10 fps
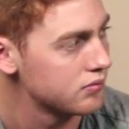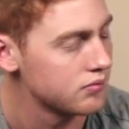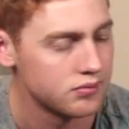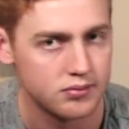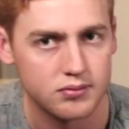
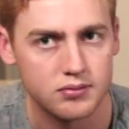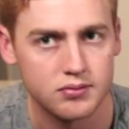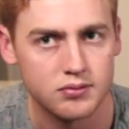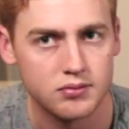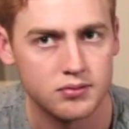
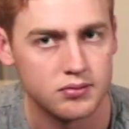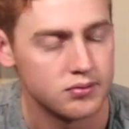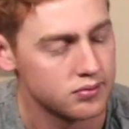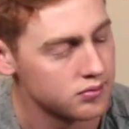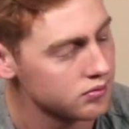
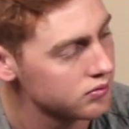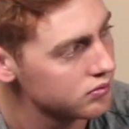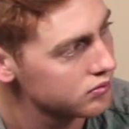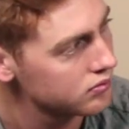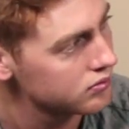
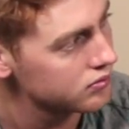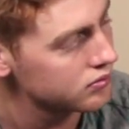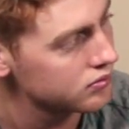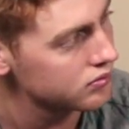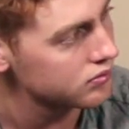
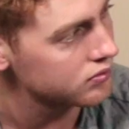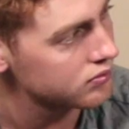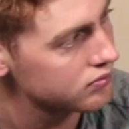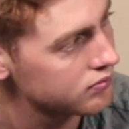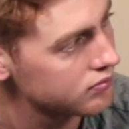
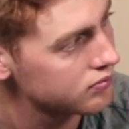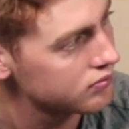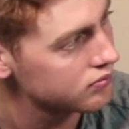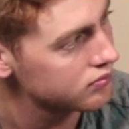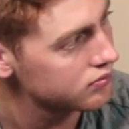
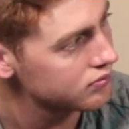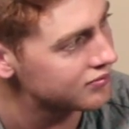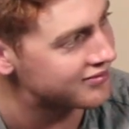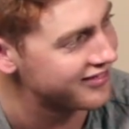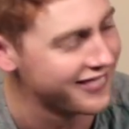
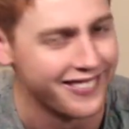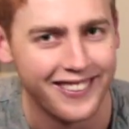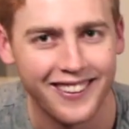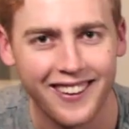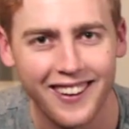
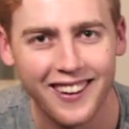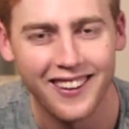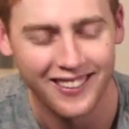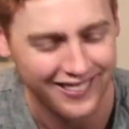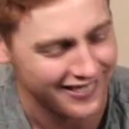
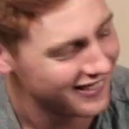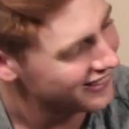(not speaking)